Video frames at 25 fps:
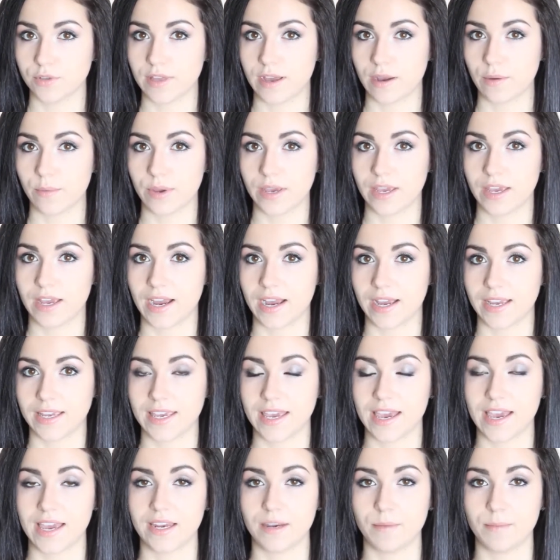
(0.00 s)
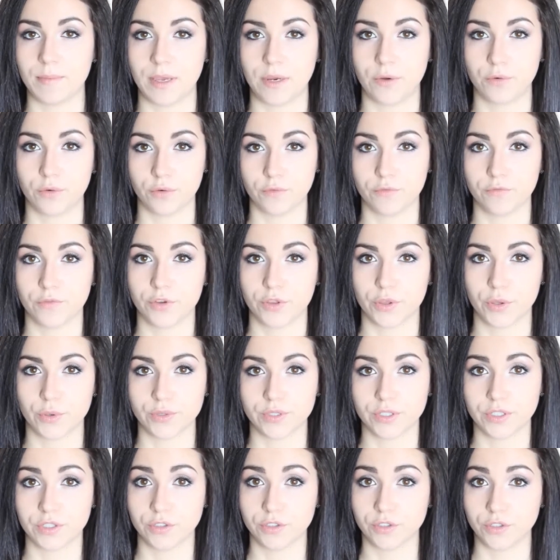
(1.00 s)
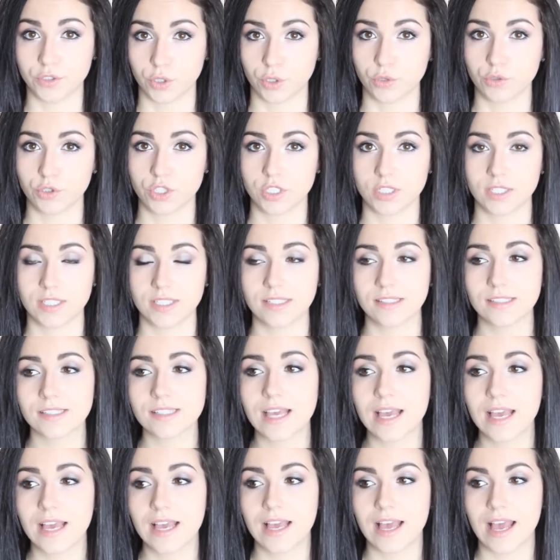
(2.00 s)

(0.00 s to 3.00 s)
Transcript: That way I can make room for those little indulgences.